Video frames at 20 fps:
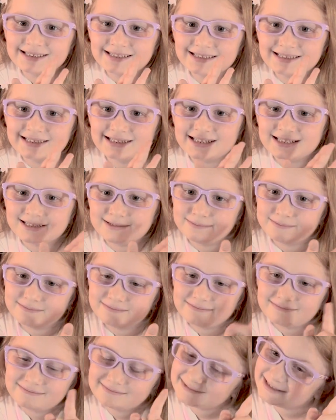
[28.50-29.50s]
Lillykat's
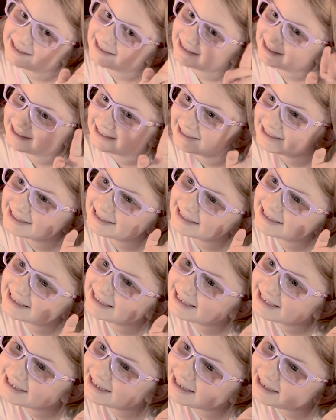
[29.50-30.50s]
back, and
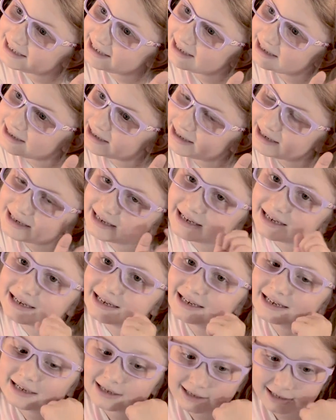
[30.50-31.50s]
she found something
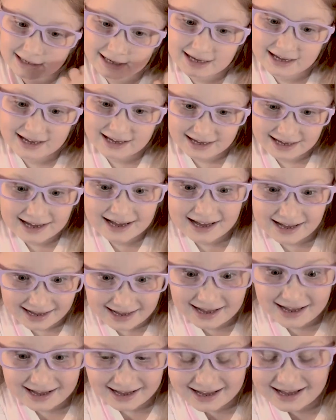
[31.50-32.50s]
really cool.
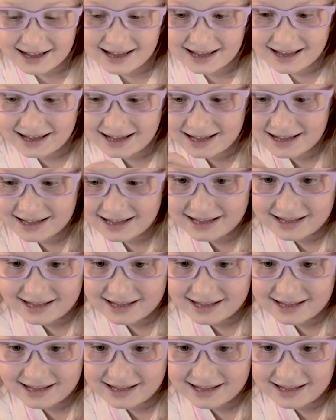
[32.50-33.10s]
We wanted to check it